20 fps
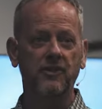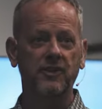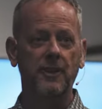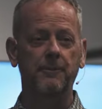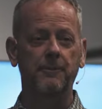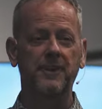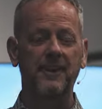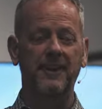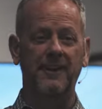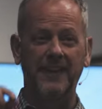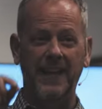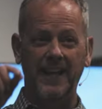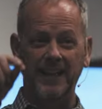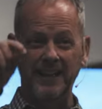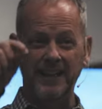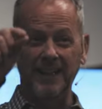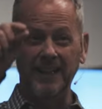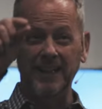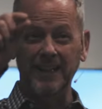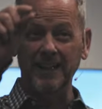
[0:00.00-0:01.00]
something and that
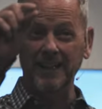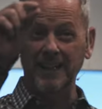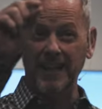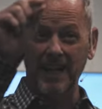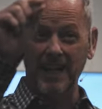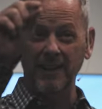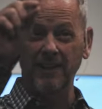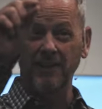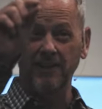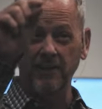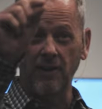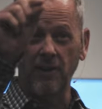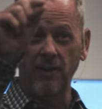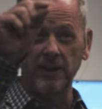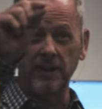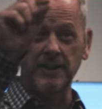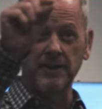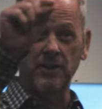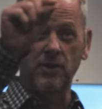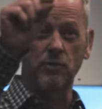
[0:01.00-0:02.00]
little light is on
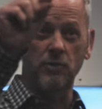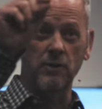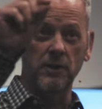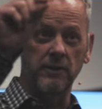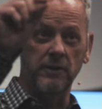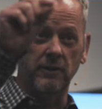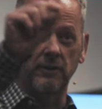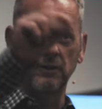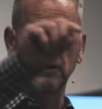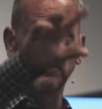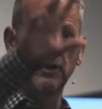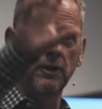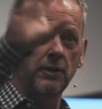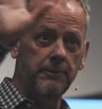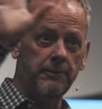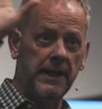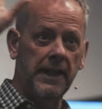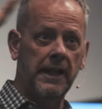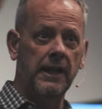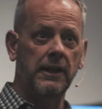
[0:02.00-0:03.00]
in the corner. It's
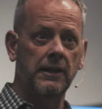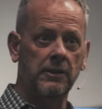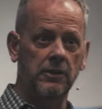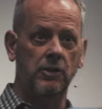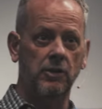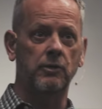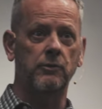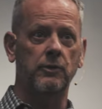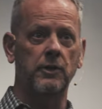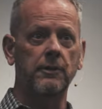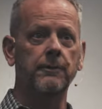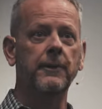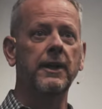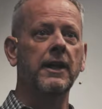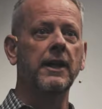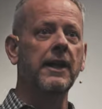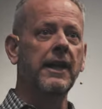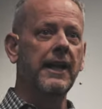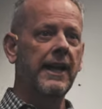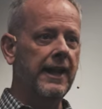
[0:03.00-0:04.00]
illuminating the whole room.
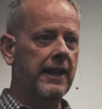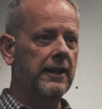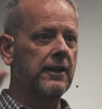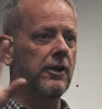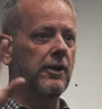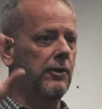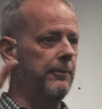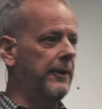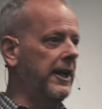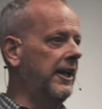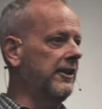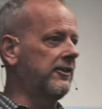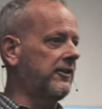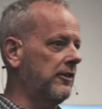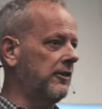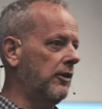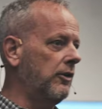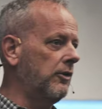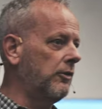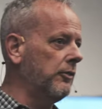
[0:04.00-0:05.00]
It illuminates
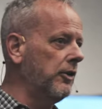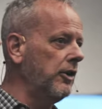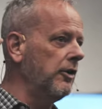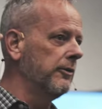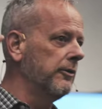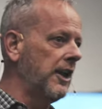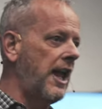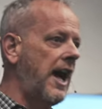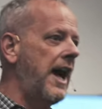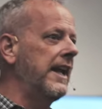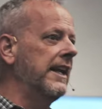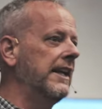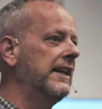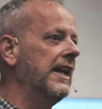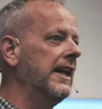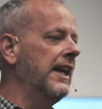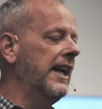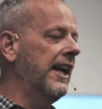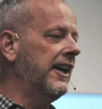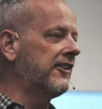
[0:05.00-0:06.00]
the whole room. Light
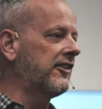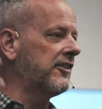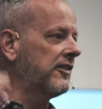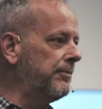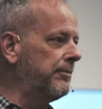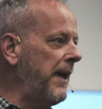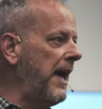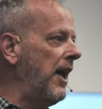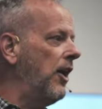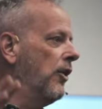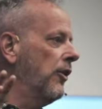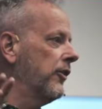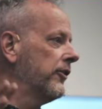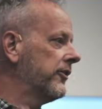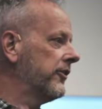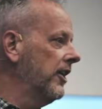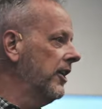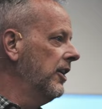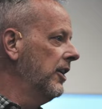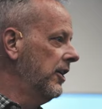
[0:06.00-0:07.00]

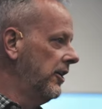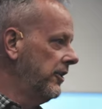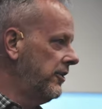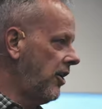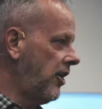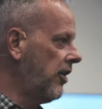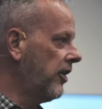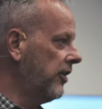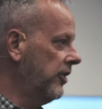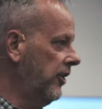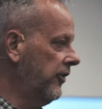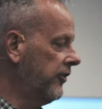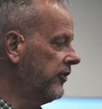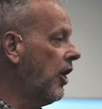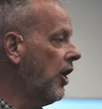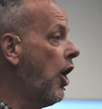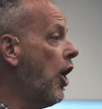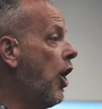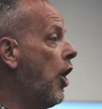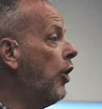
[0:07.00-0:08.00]
expels darkness,
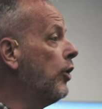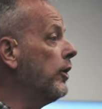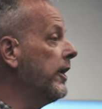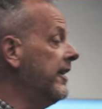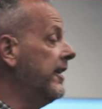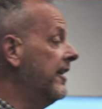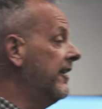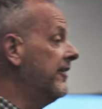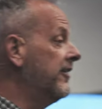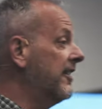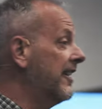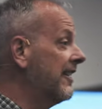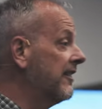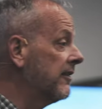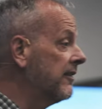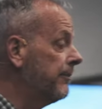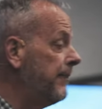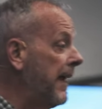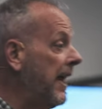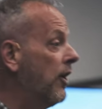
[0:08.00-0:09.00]
holiness
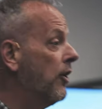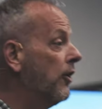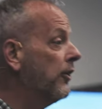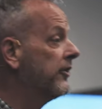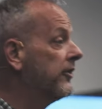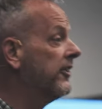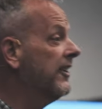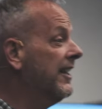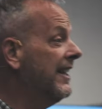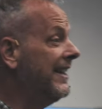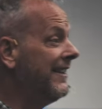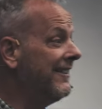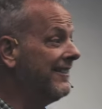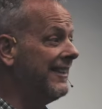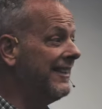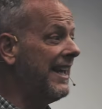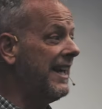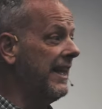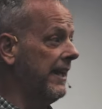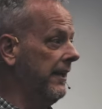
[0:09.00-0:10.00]
expels
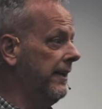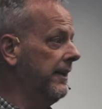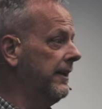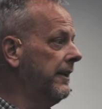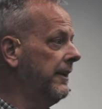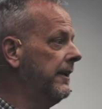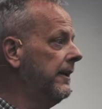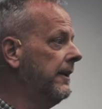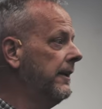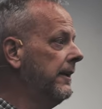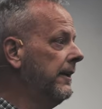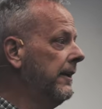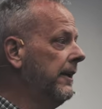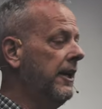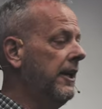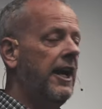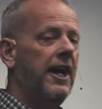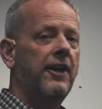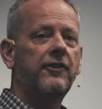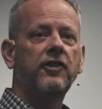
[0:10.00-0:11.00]
sin.
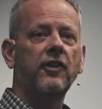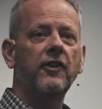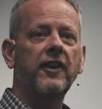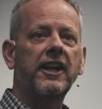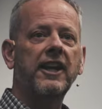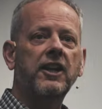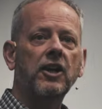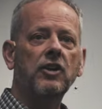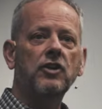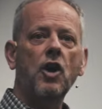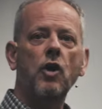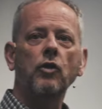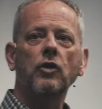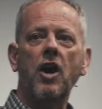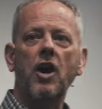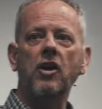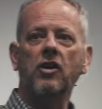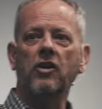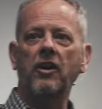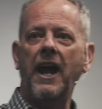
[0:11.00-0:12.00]
And so they could no
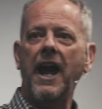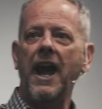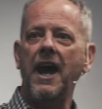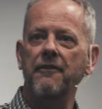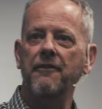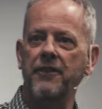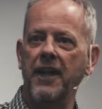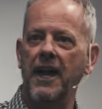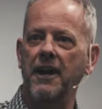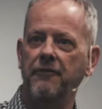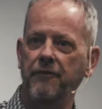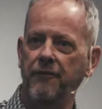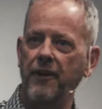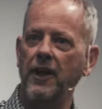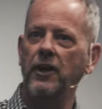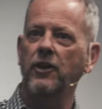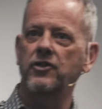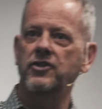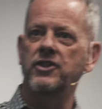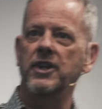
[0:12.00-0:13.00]
longer have that
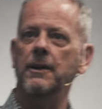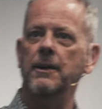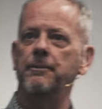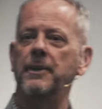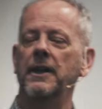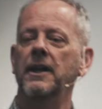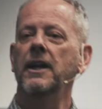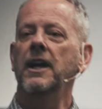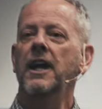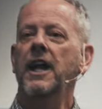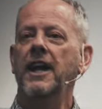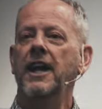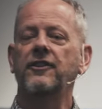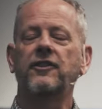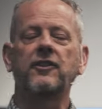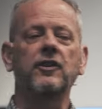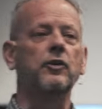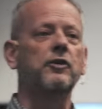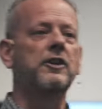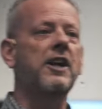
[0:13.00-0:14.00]
fellowship and
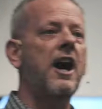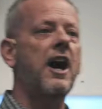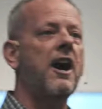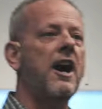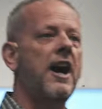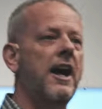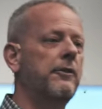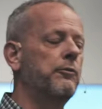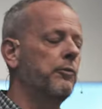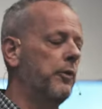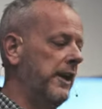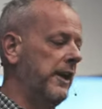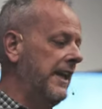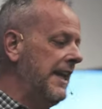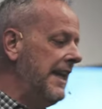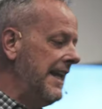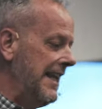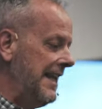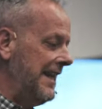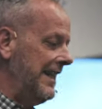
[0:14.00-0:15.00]
so, God, when
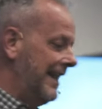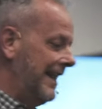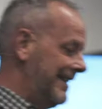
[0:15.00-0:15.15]
He